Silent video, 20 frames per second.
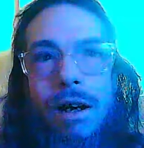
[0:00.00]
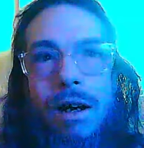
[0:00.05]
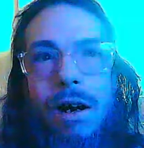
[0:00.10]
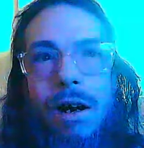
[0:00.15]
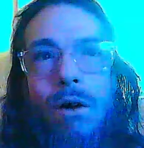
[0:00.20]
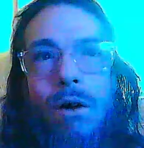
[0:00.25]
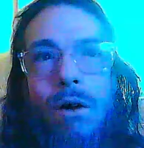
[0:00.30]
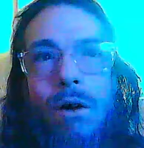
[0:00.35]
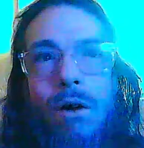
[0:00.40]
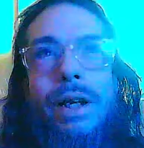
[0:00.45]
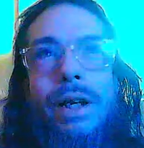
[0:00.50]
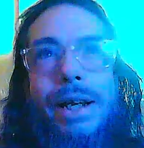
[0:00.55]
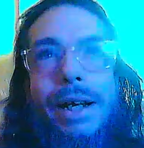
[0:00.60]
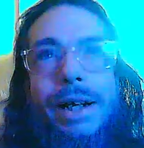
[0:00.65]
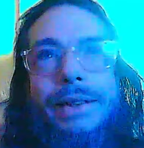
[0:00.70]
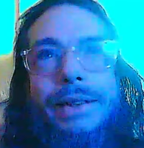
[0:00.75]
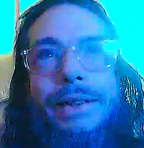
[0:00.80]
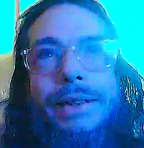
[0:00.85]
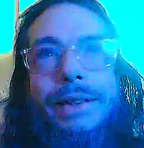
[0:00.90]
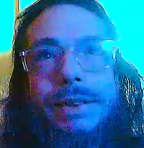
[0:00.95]
on
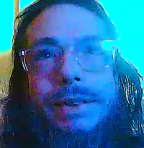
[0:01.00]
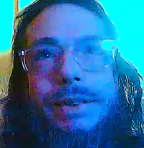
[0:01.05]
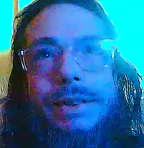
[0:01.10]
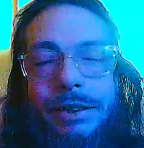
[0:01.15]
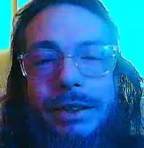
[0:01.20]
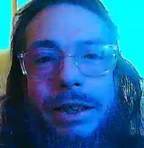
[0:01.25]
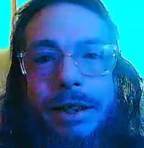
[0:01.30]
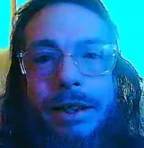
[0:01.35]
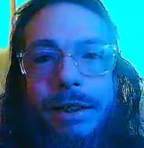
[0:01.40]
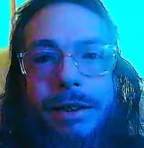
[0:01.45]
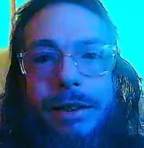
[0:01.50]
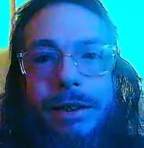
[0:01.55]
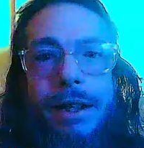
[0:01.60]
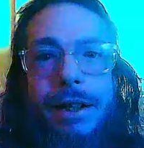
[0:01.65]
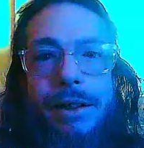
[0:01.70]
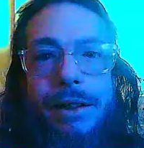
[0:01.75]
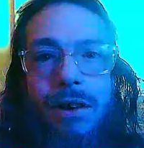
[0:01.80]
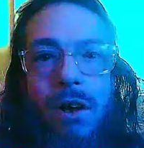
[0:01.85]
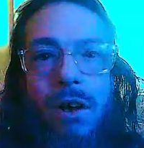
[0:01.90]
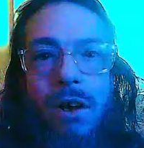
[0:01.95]
weekends,
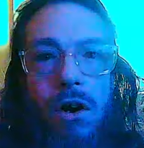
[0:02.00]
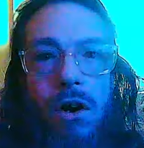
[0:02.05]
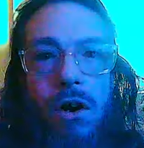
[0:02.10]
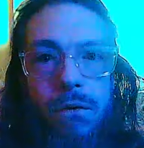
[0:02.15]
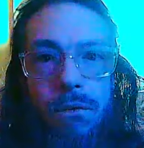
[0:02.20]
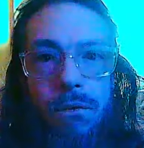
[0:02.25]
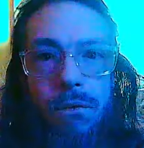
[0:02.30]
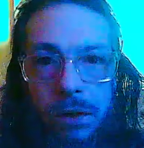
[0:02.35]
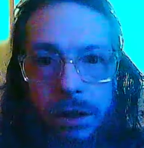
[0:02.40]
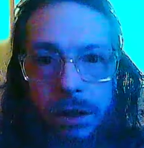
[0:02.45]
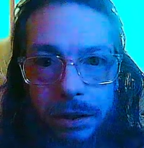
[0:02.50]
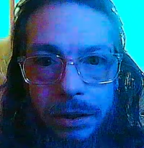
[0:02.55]
days off.